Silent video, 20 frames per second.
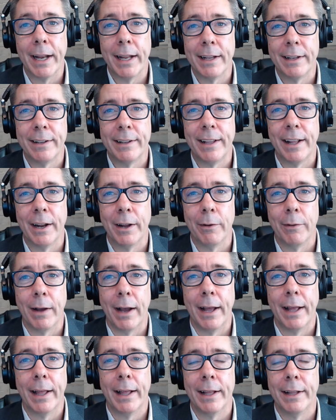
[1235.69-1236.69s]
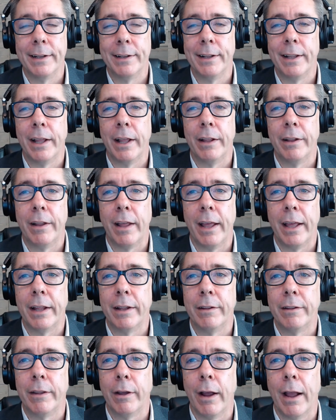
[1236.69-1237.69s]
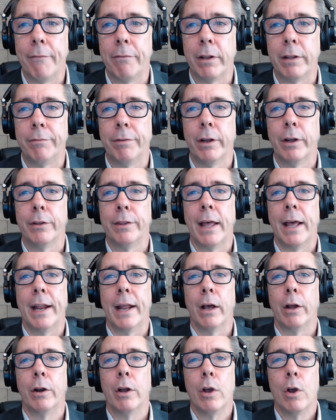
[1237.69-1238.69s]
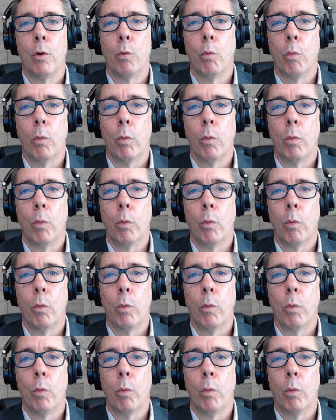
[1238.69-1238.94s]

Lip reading: I didn't, and they're having to figure that out.